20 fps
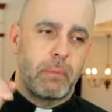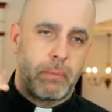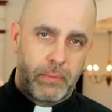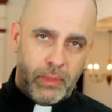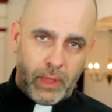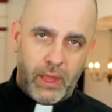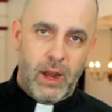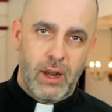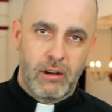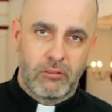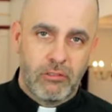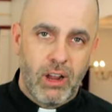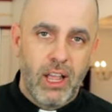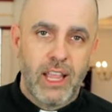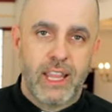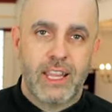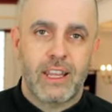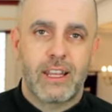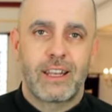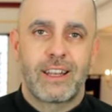They are
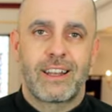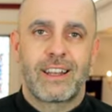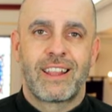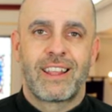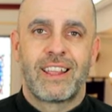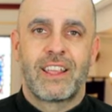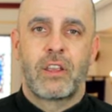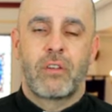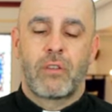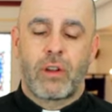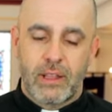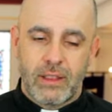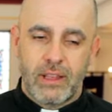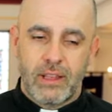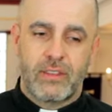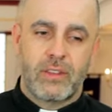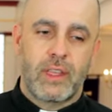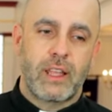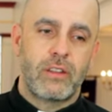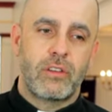right, right? They
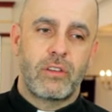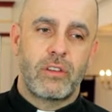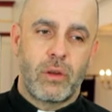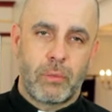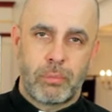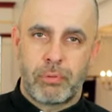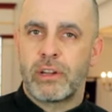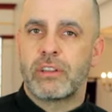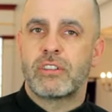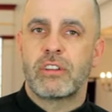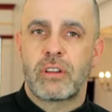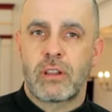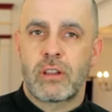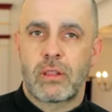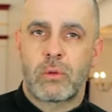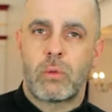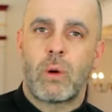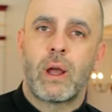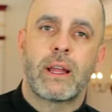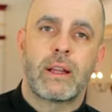said you're preaching to the
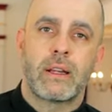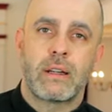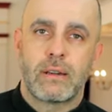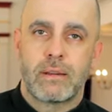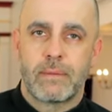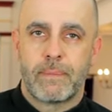choir.